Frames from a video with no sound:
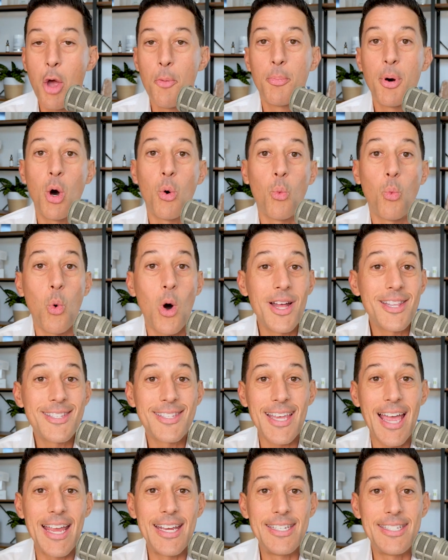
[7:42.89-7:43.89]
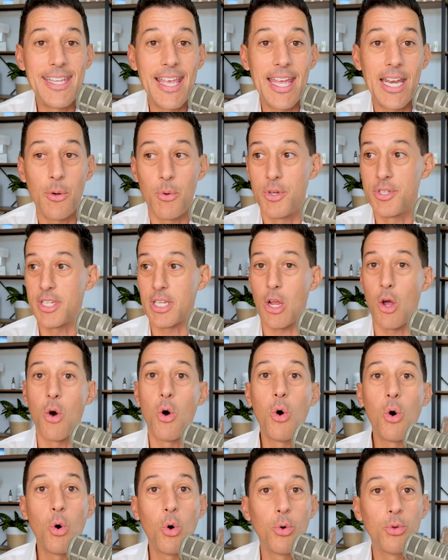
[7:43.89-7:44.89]
But once I did, it was like a
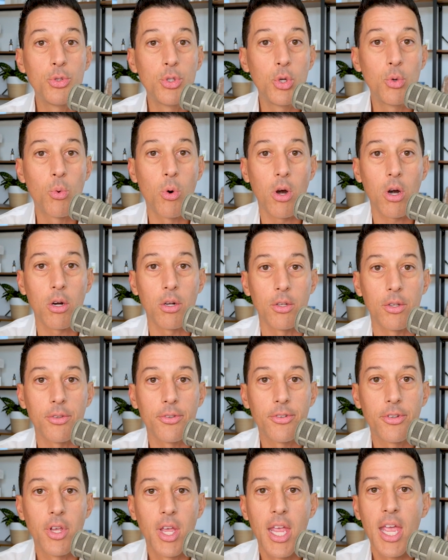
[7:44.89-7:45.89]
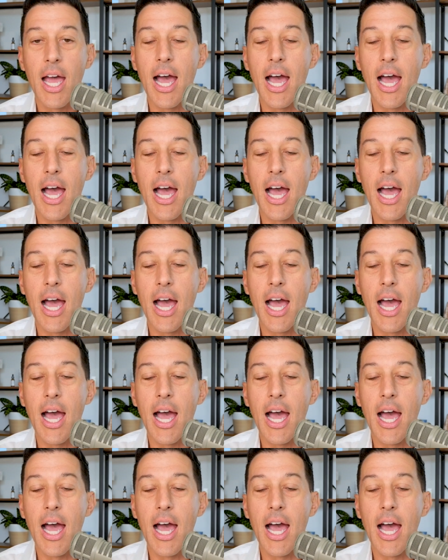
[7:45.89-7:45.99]
whole new world.